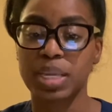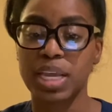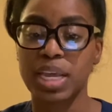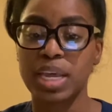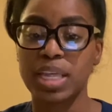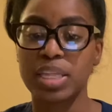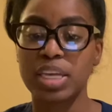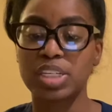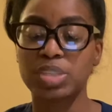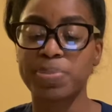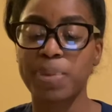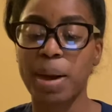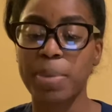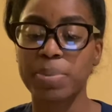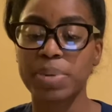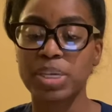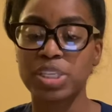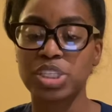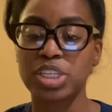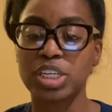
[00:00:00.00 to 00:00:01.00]
This
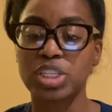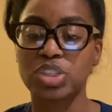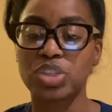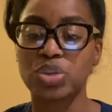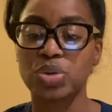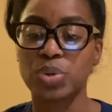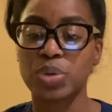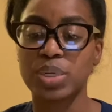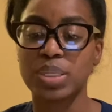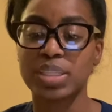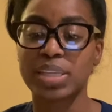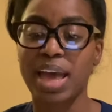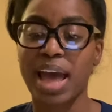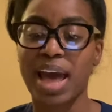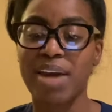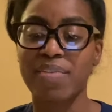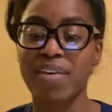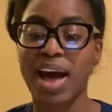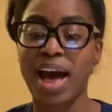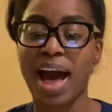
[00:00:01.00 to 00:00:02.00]
population is noted to
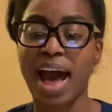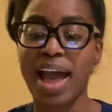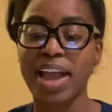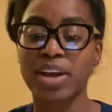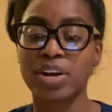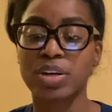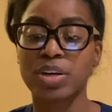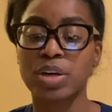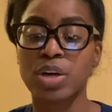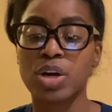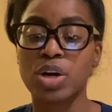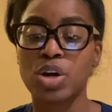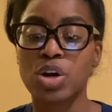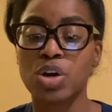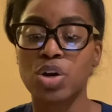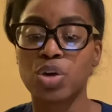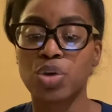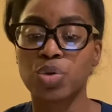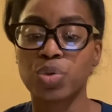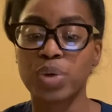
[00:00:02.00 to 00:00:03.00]
have higher
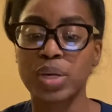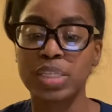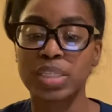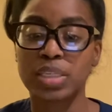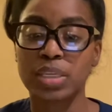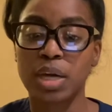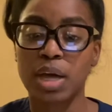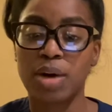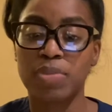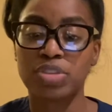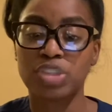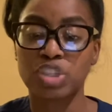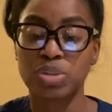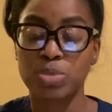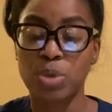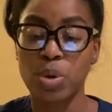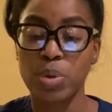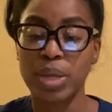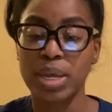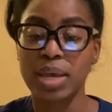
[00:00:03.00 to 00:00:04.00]
risk of
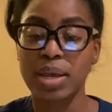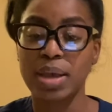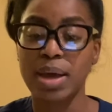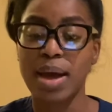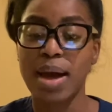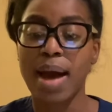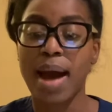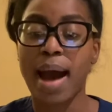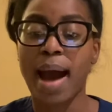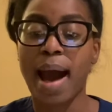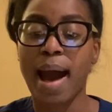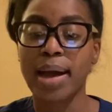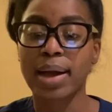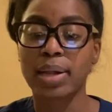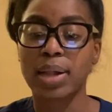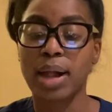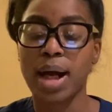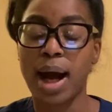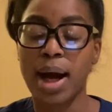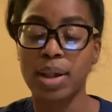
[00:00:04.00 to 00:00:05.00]
smoking,
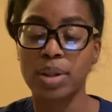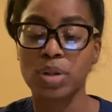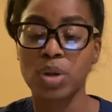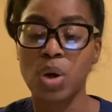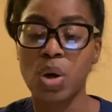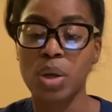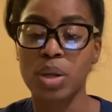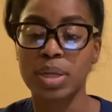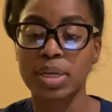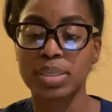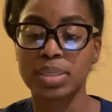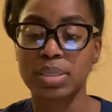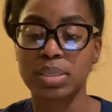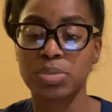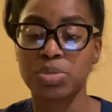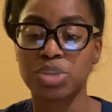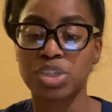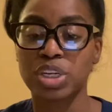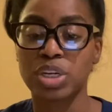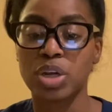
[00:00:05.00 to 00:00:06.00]
alcohol
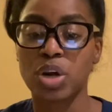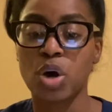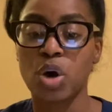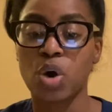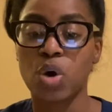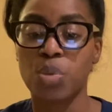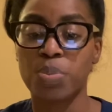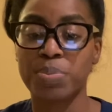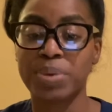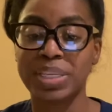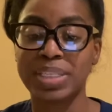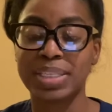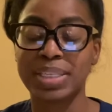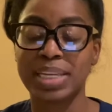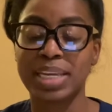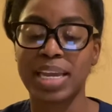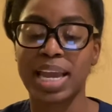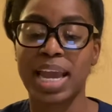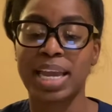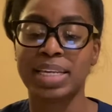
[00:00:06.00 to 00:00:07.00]
consumption,
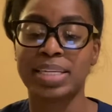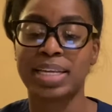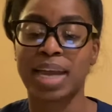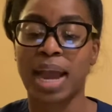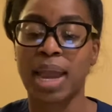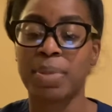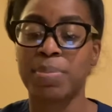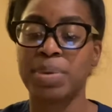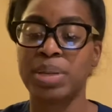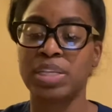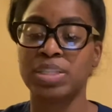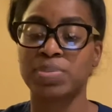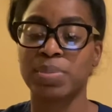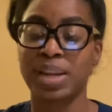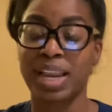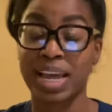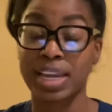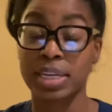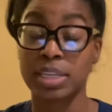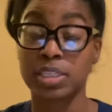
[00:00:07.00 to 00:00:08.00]
obesity, and diabetes
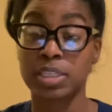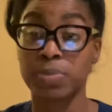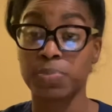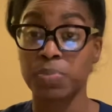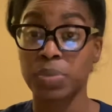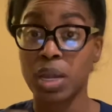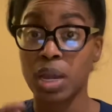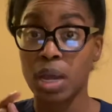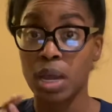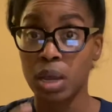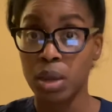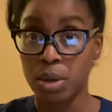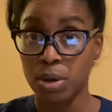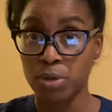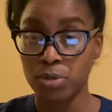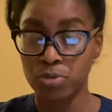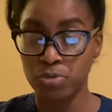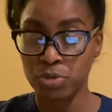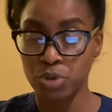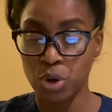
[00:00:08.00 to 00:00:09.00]
mellitus.
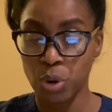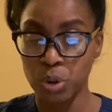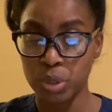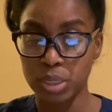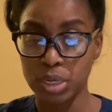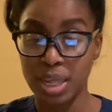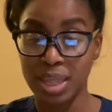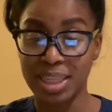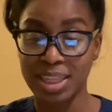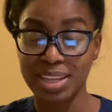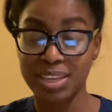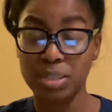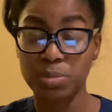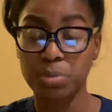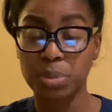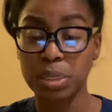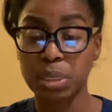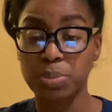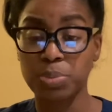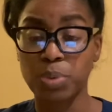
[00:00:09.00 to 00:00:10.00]
Note this
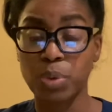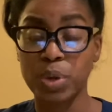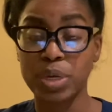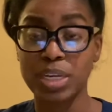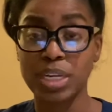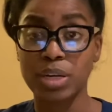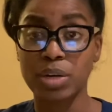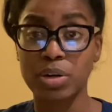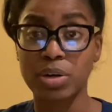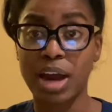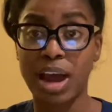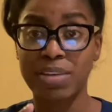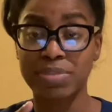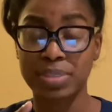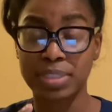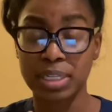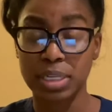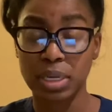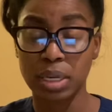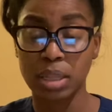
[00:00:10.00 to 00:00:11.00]
bullet point here. I've
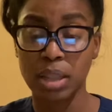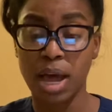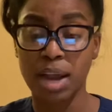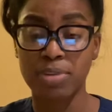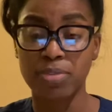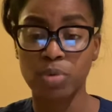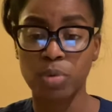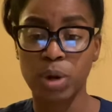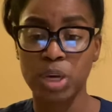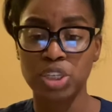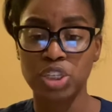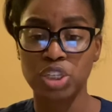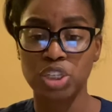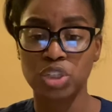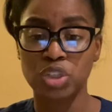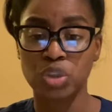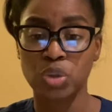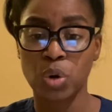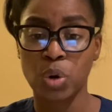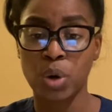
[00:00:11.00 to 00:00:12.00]
seen a lot of
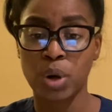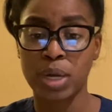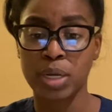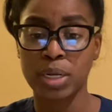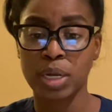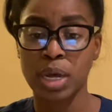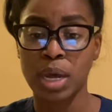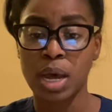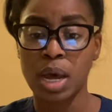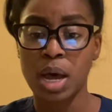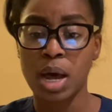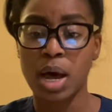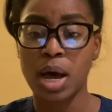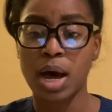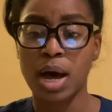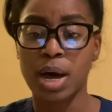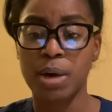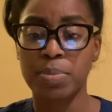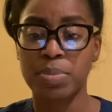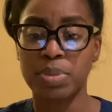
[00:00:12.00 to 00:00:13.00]
questions on
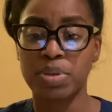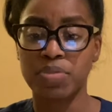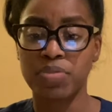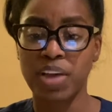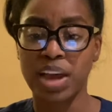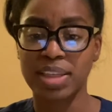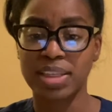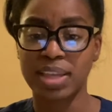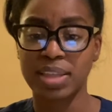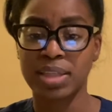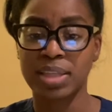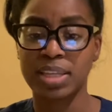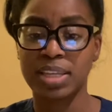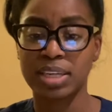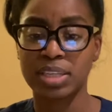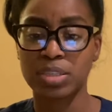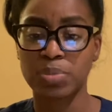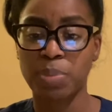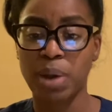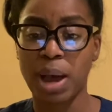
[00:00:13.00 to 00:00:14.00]
the fact that
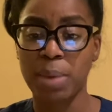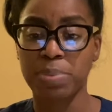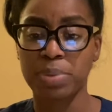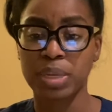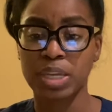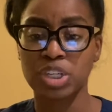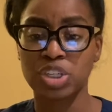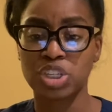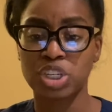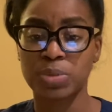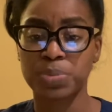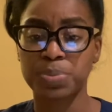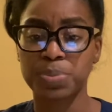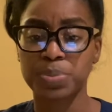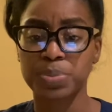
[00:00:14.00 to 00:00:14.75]
this population